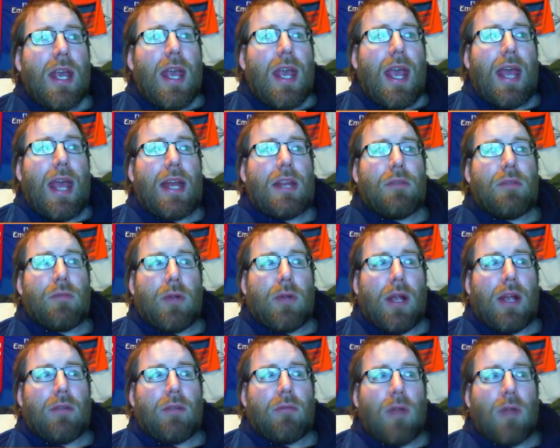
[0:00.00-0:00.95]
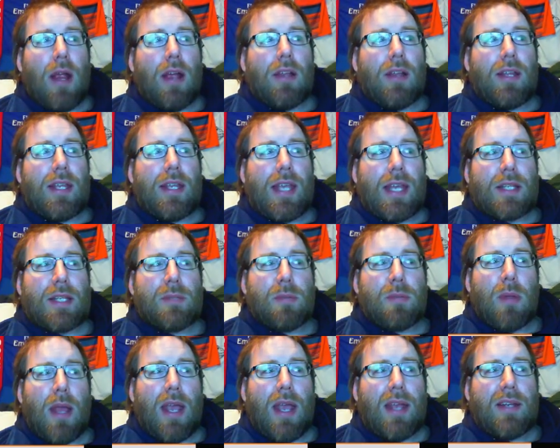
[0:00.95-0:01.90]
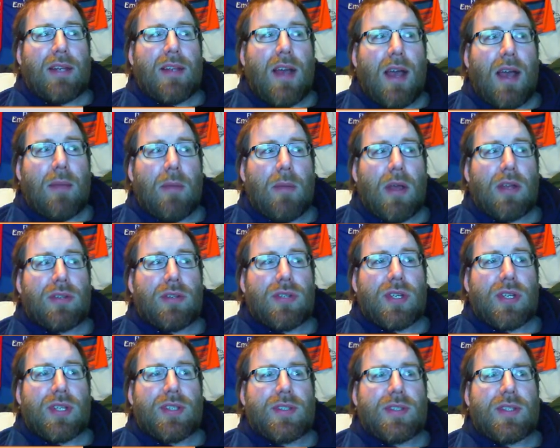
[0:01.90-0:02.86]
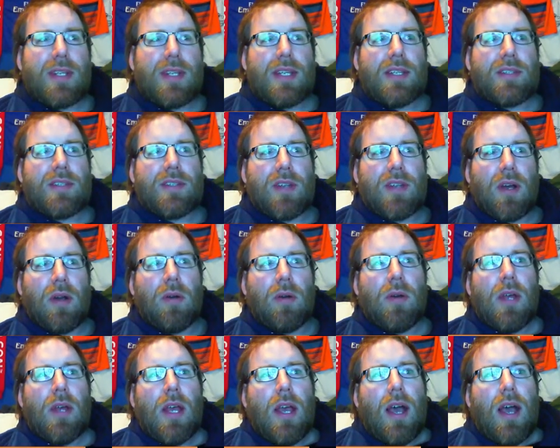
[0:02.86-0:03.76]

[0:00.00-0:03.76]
and he rarely gets playing time, as you can see, so